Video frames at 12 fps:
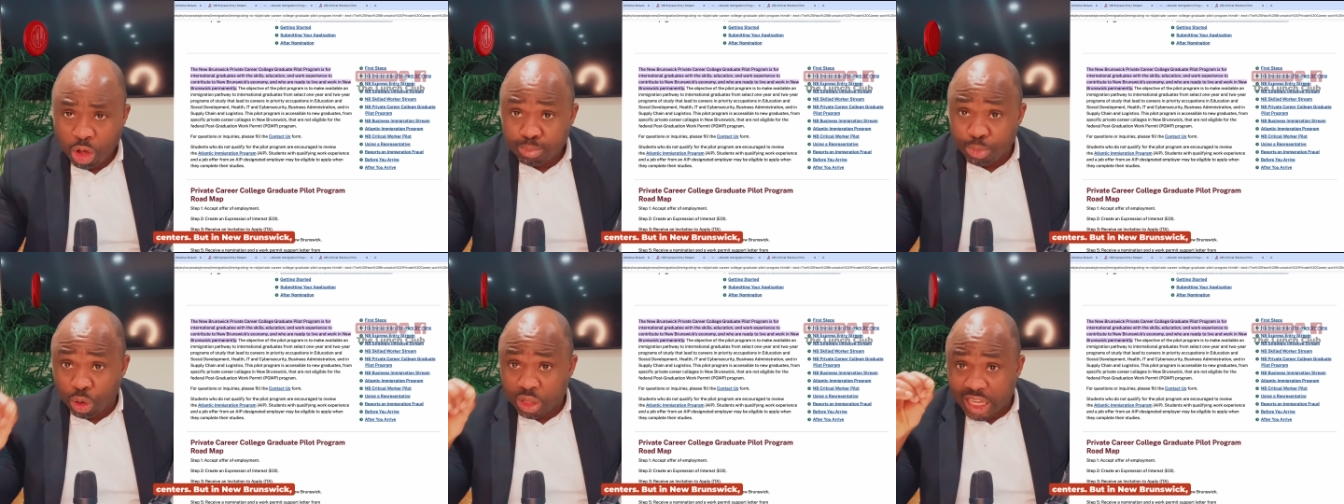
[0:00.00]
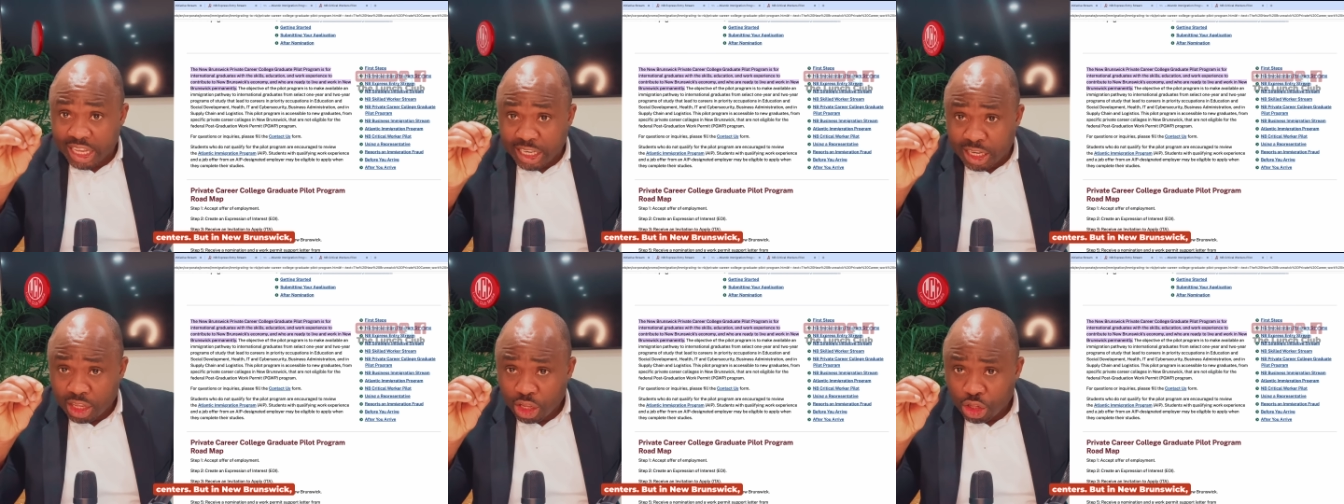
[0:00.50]
But
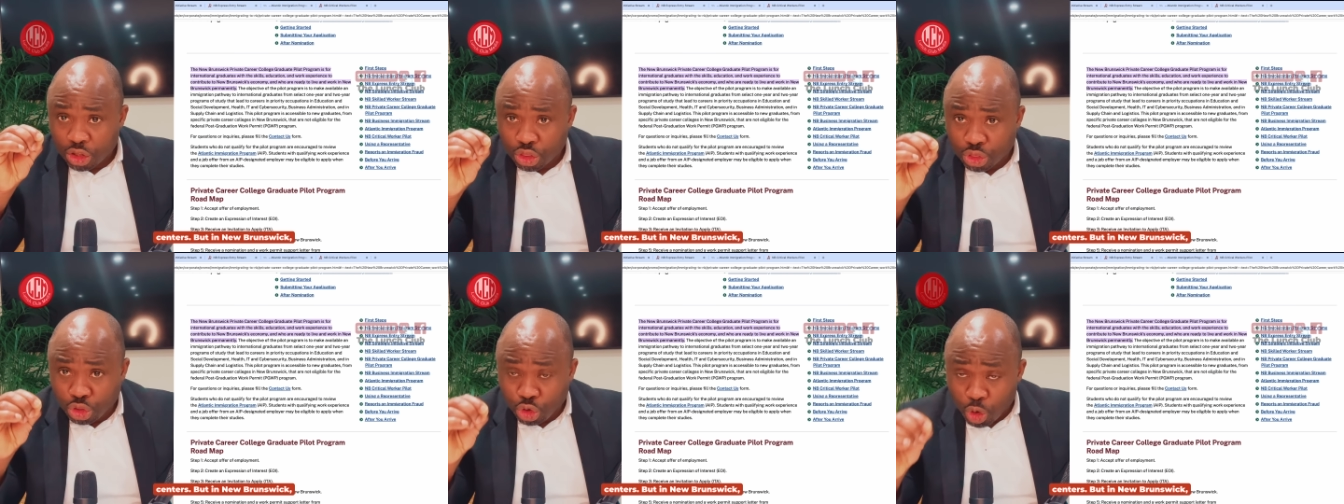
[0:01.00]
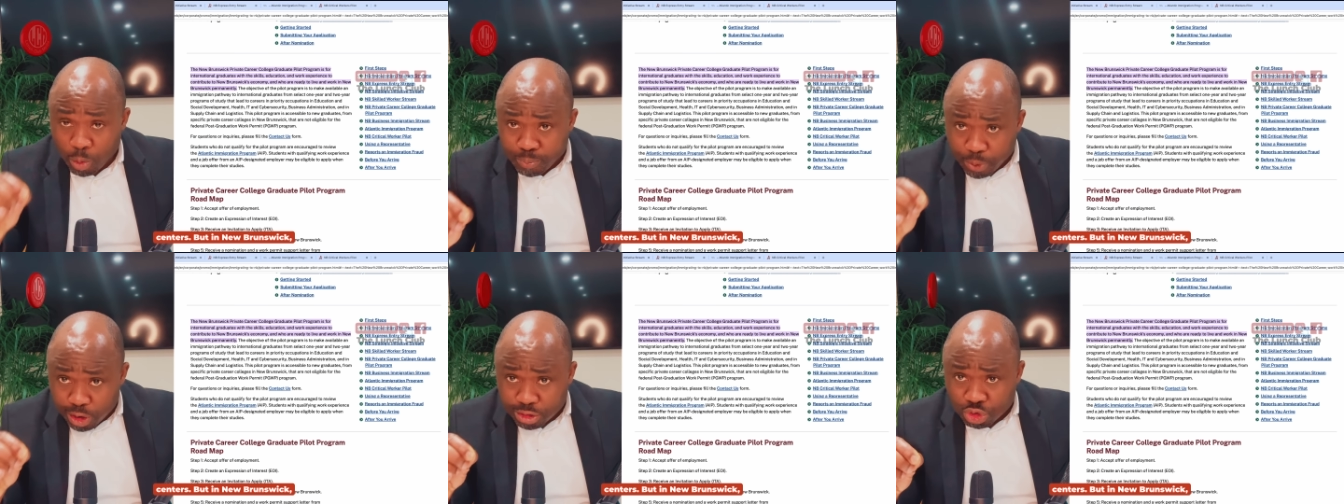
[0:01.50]
in New
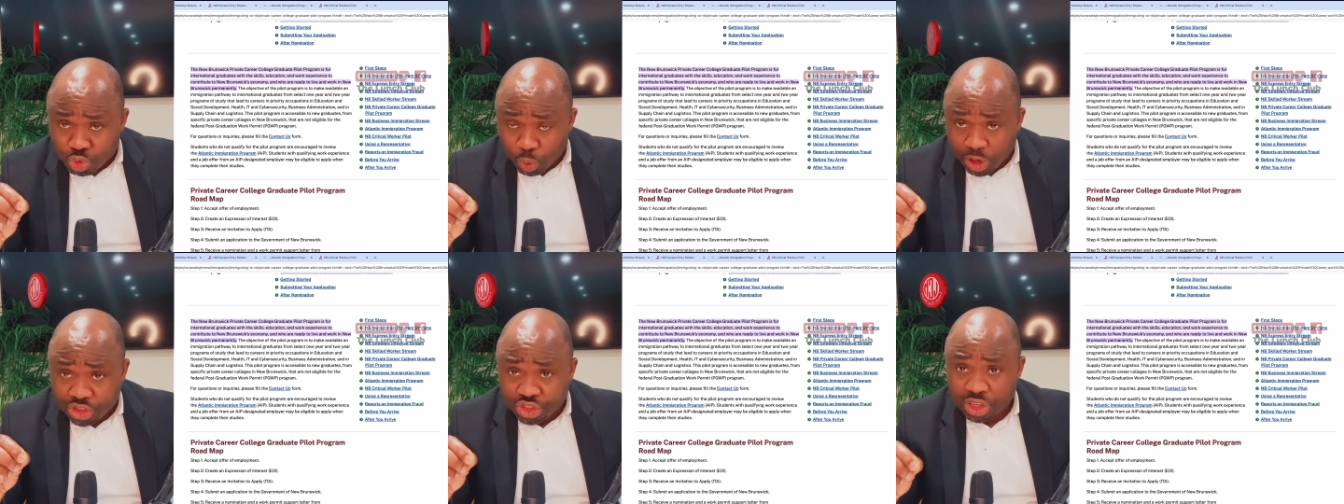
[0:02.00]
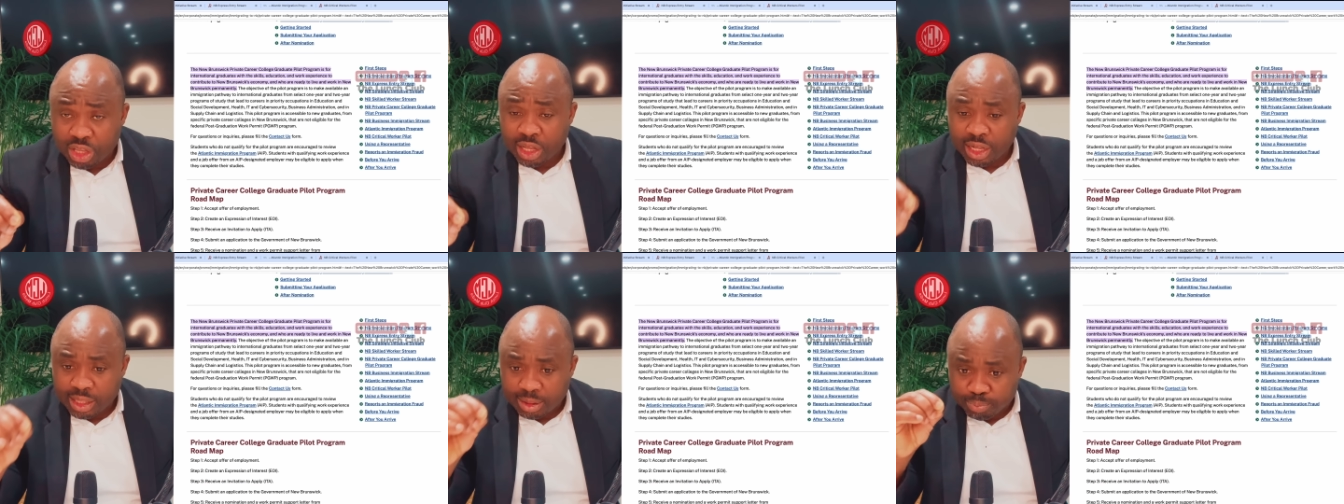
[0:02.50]
Brunswick,
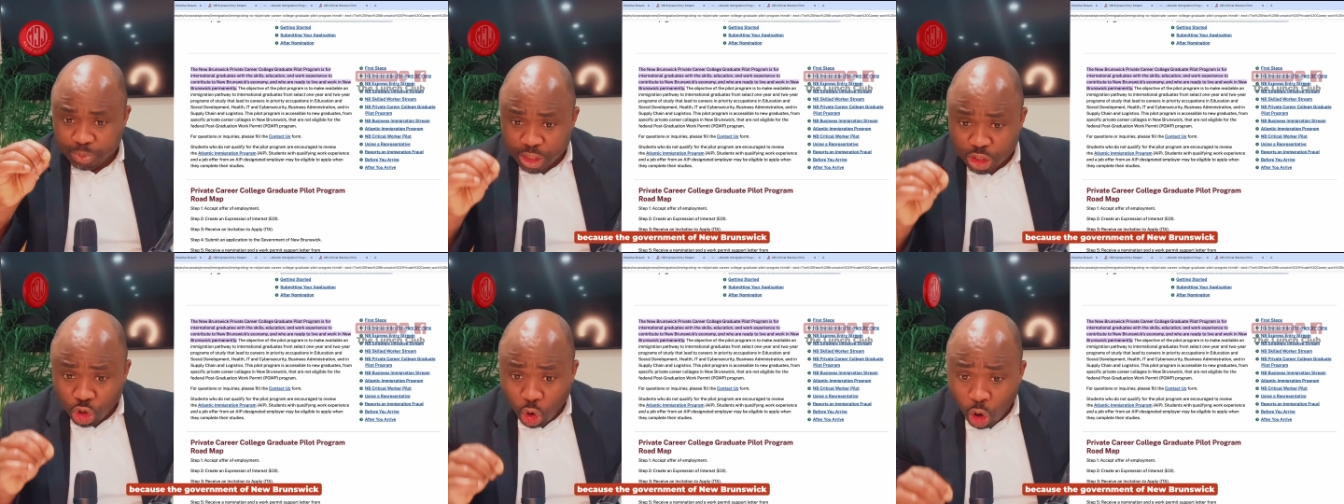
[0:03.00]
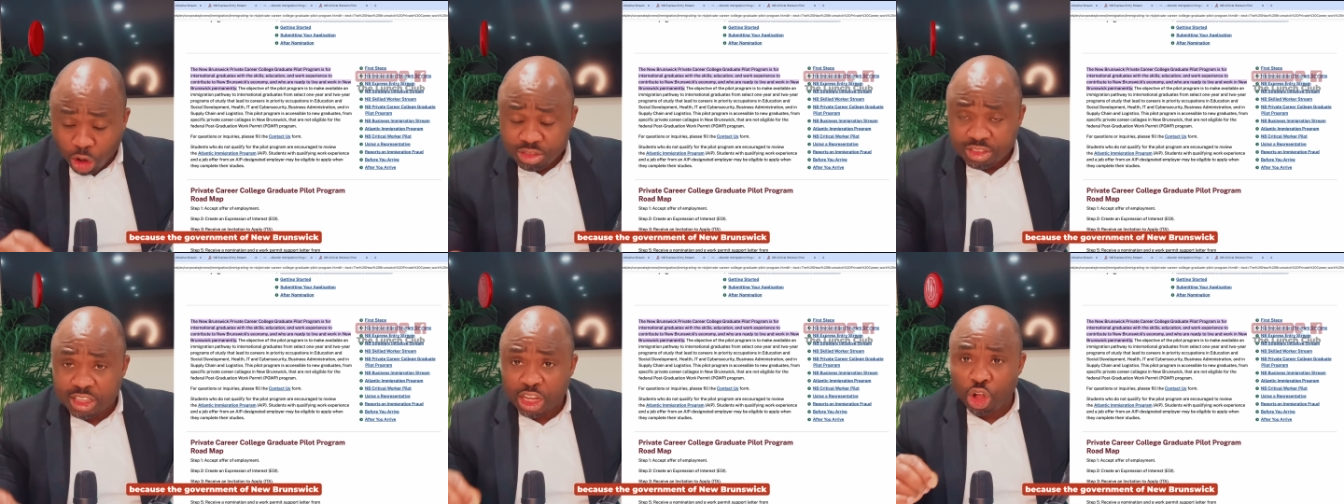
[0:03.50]

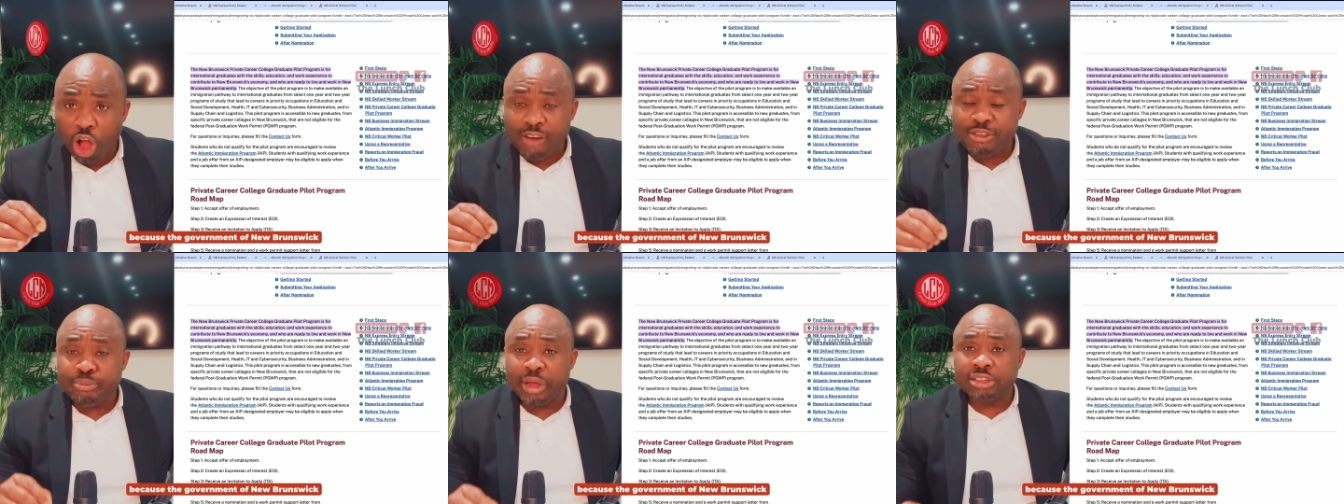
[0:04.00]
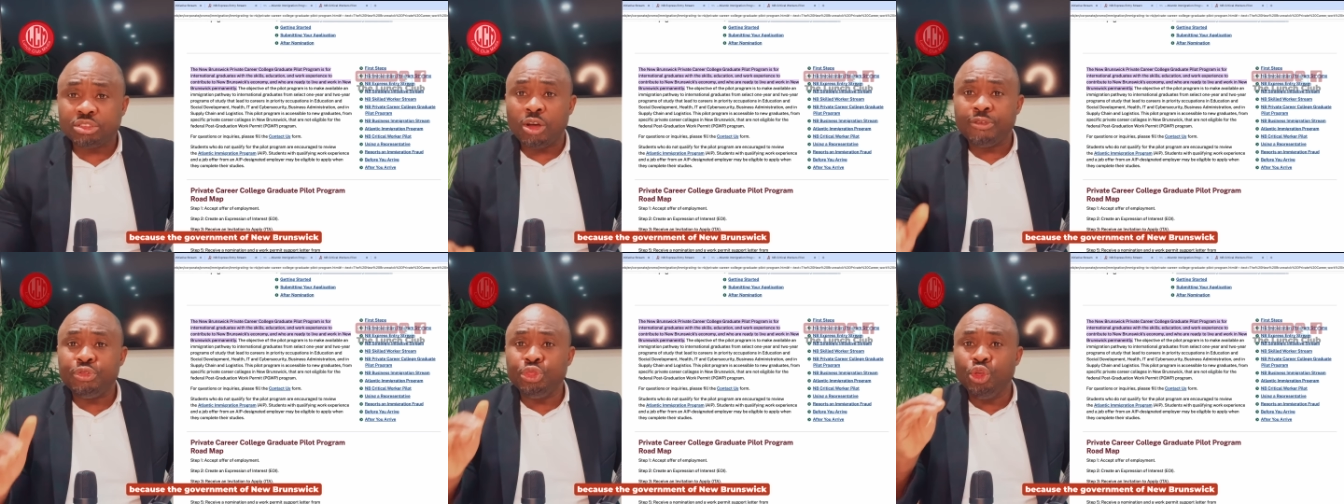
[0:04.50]
because the government
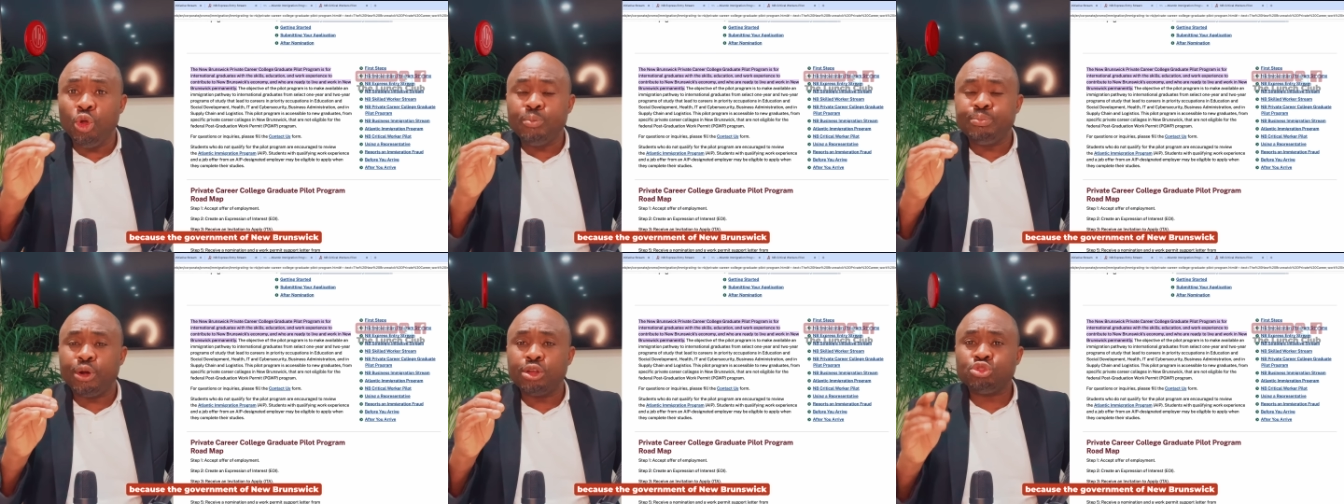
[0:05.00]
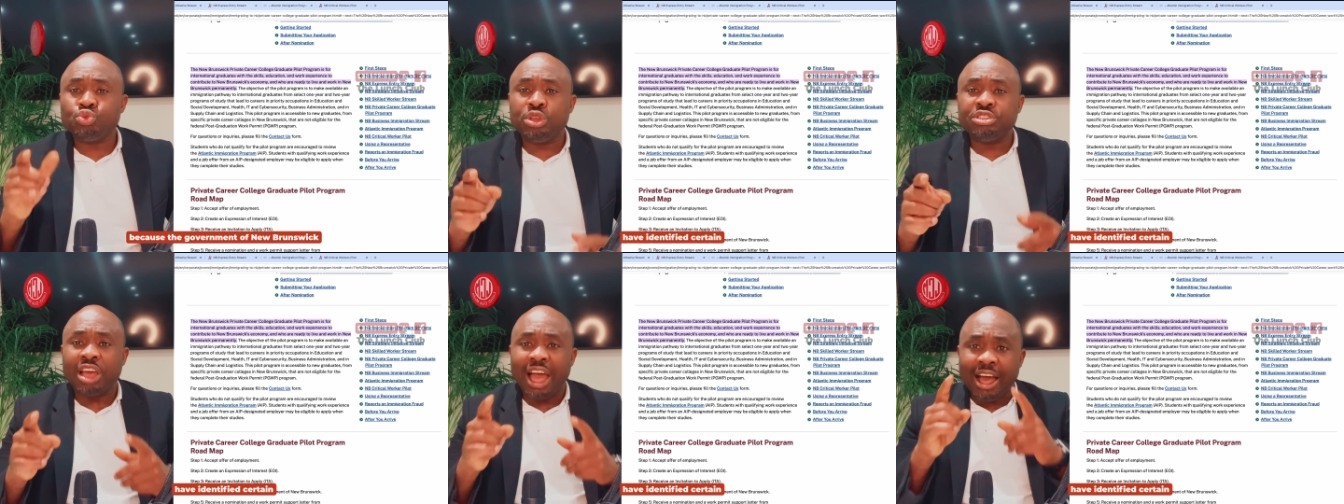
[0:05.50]
of New
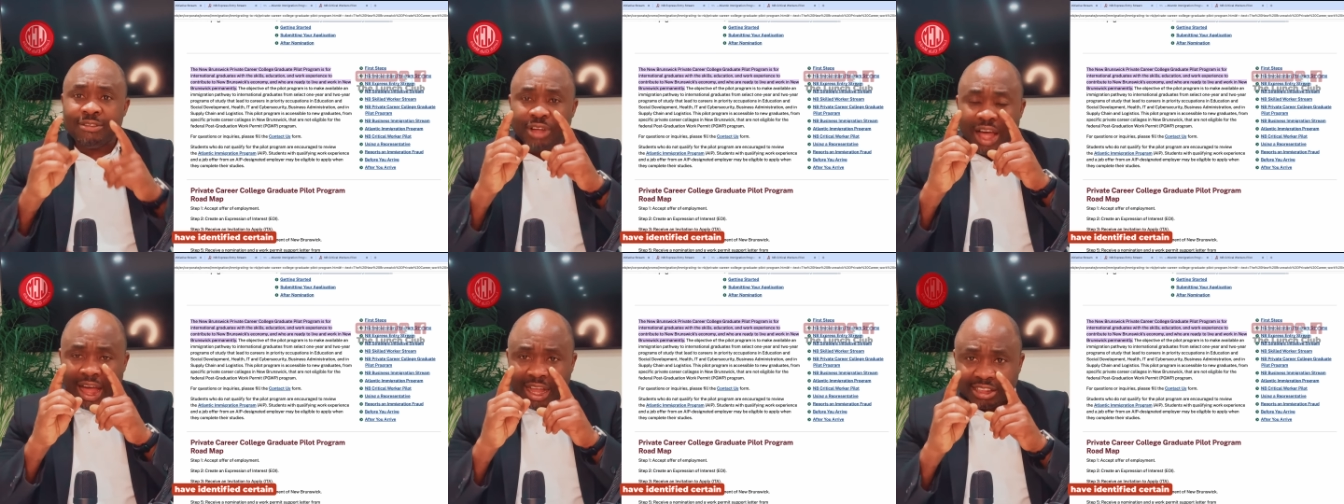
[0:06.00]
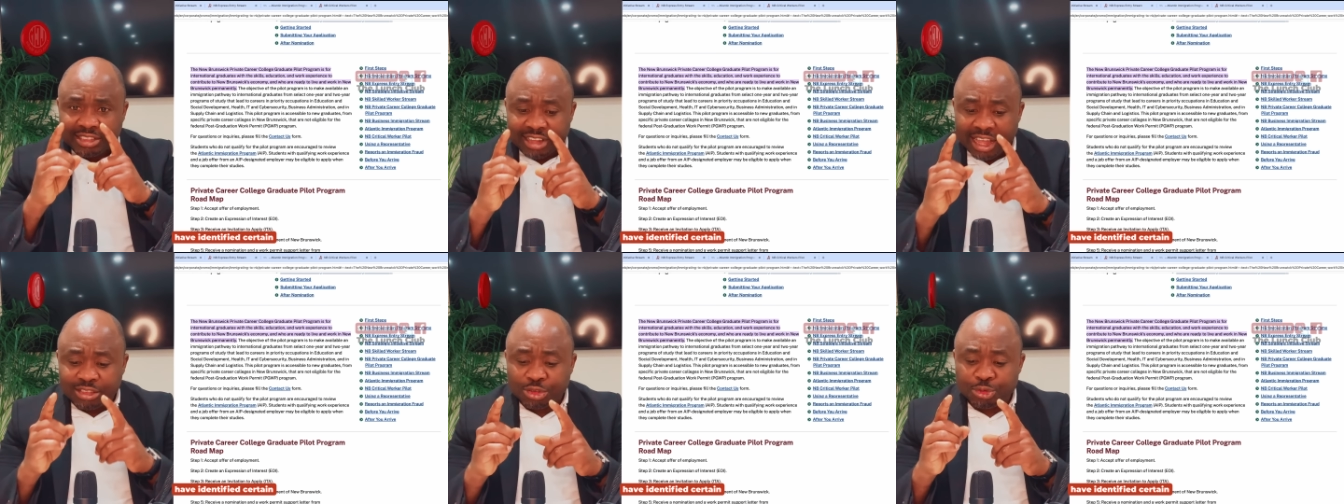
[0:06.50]
Brunswick have
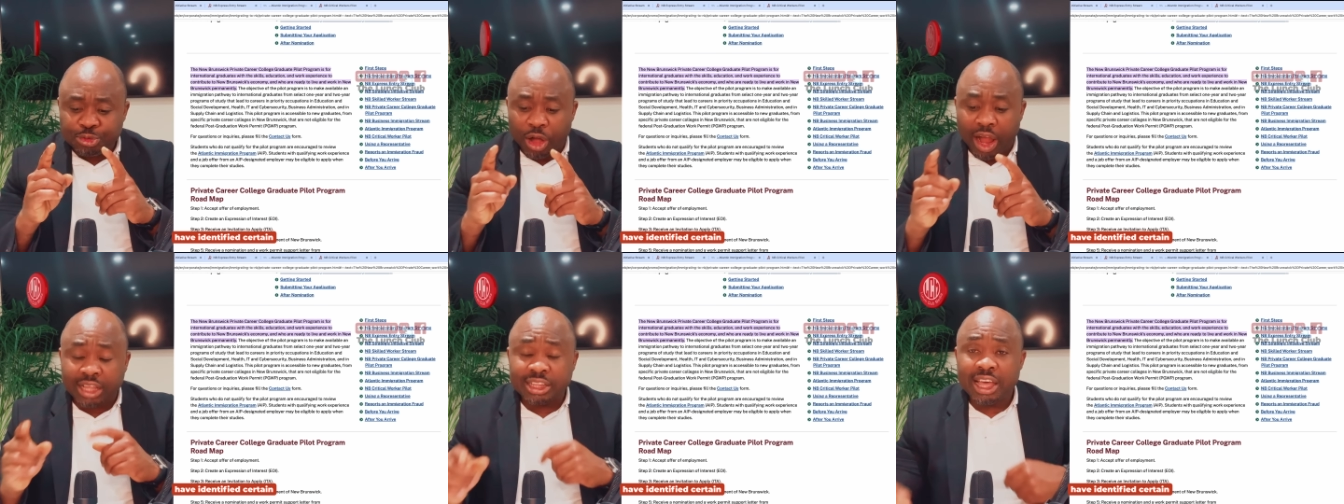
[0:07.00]
identified